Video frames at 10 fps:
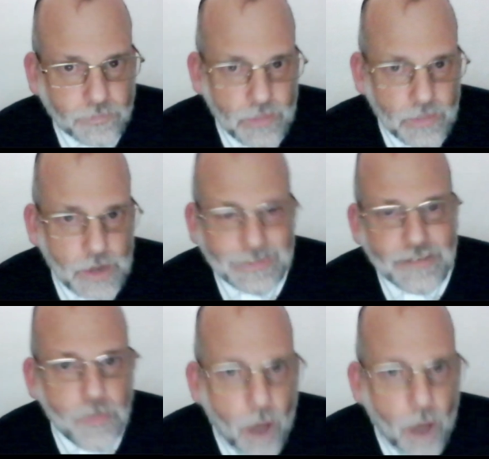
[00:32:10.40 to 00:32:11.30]
It's a
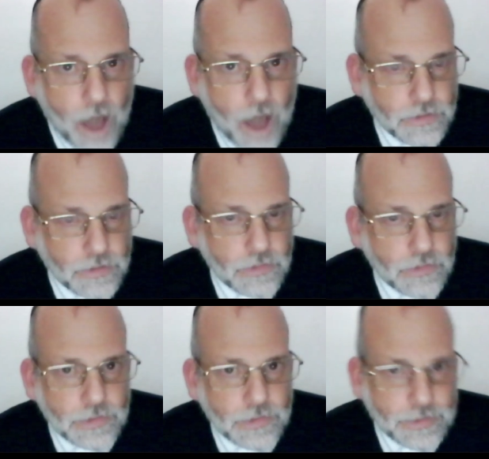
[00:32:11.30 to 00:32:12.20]
different body.
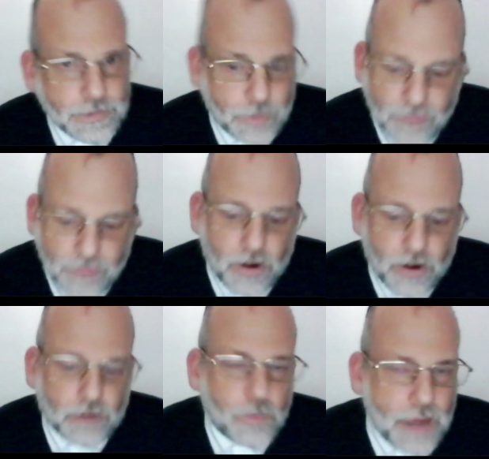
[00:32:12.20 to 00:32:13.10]
So
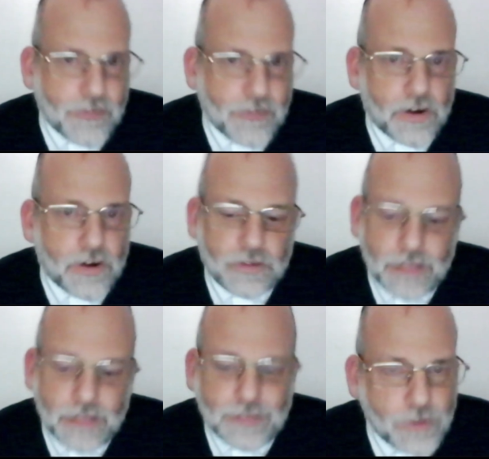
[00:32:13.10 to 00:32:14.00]
whatever
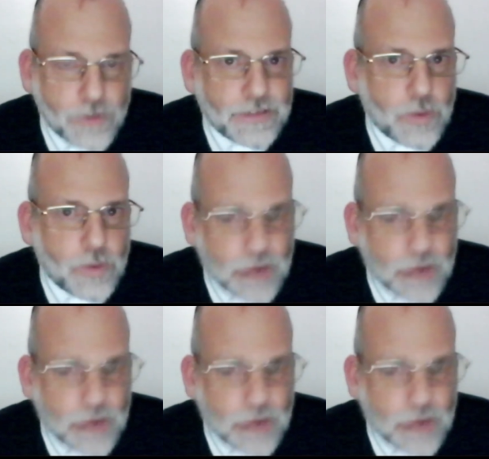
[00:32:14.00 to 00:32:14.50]
it's supposed to do,